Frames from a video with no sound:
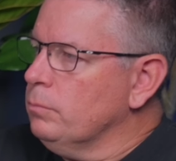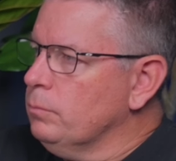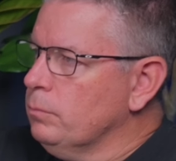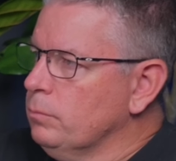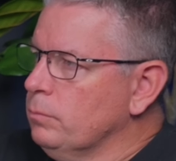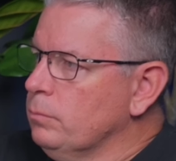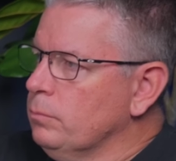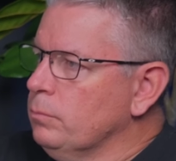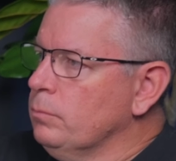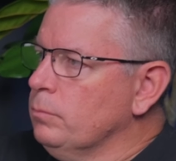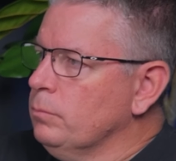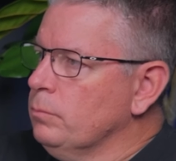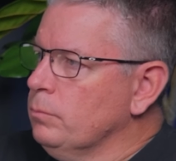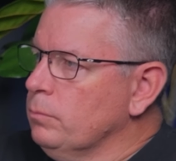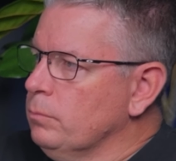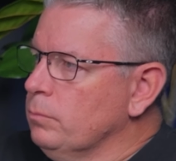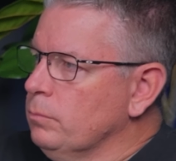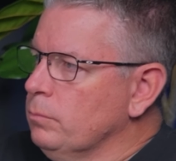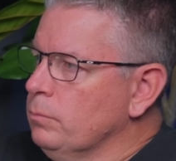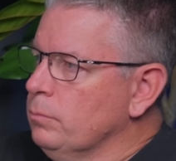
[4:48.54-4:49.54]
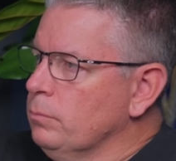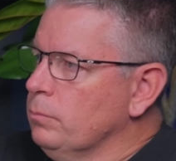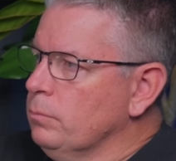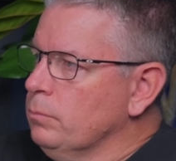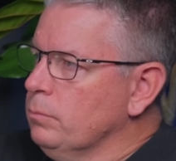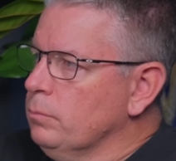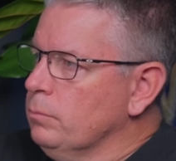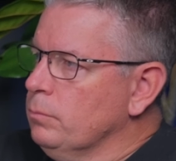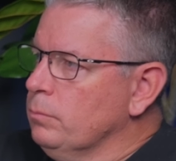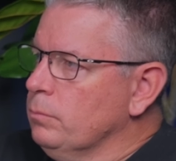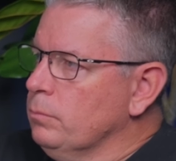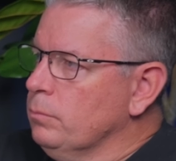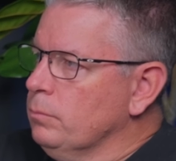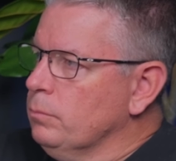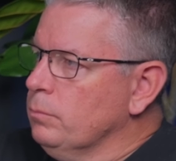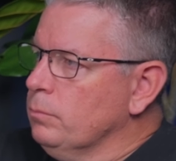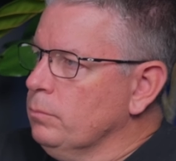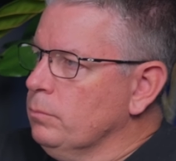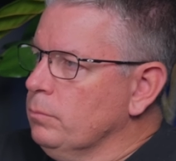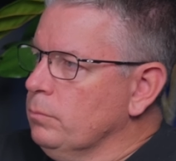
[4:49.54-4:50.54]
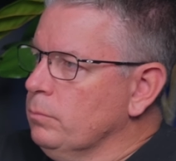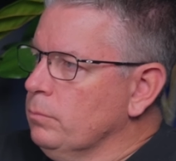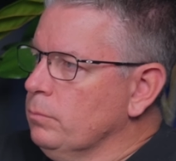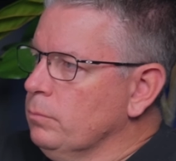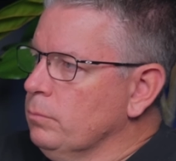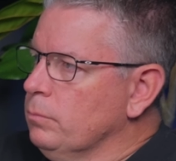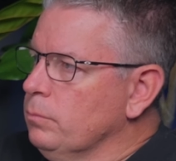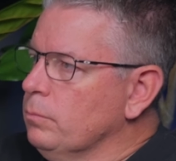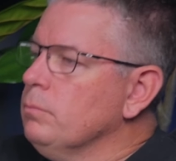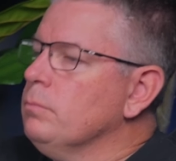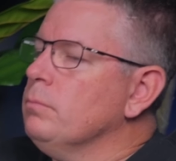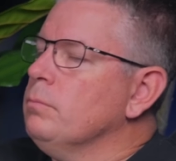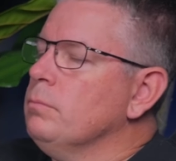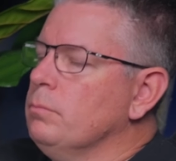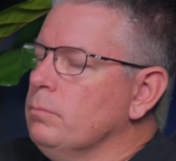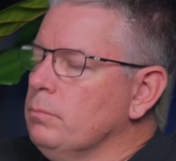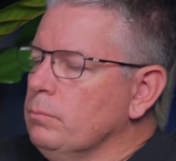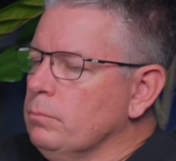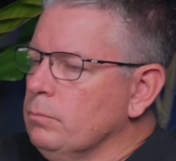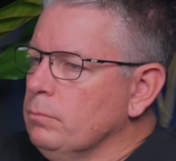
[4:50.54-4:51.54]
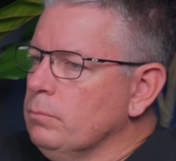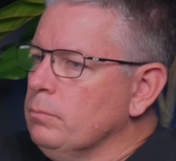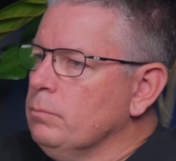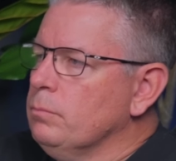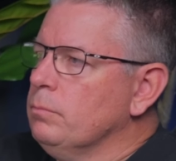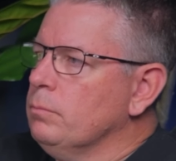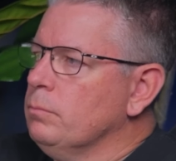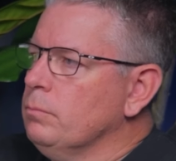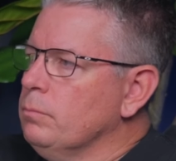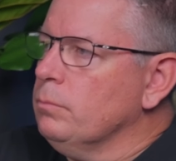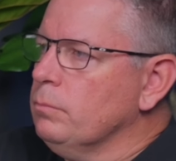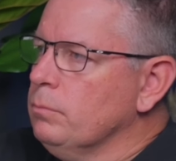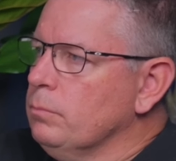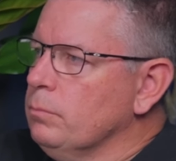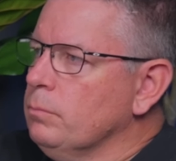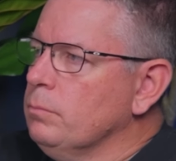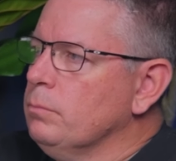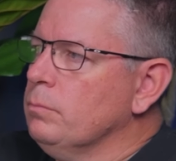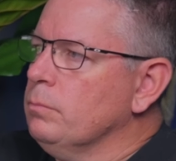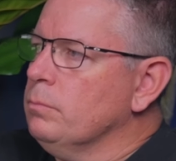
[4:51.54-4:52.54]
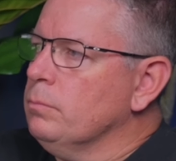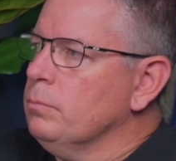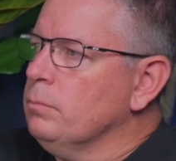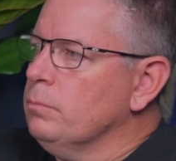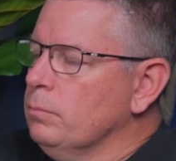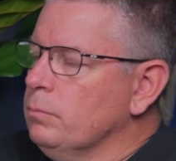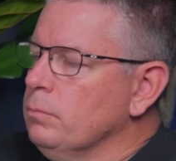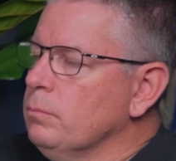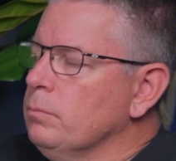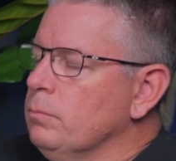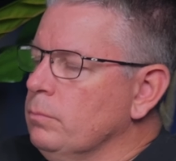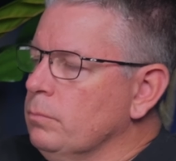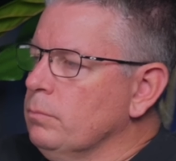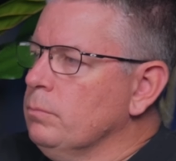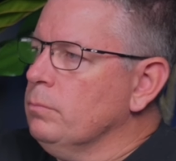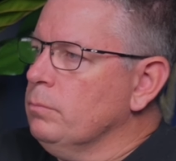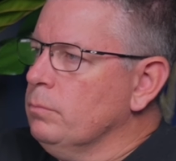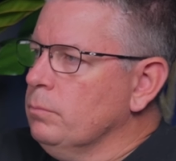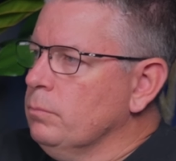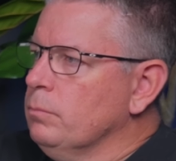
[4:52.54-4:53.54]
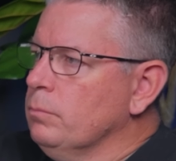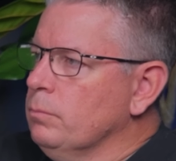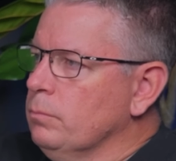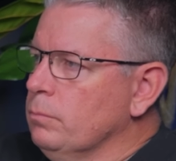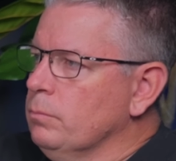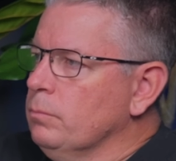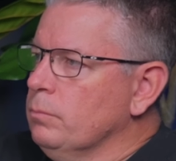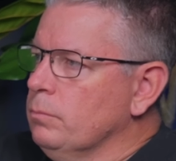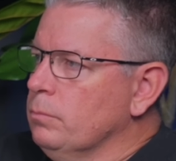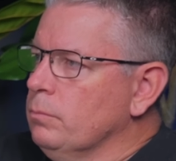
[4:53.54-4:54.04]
(silent)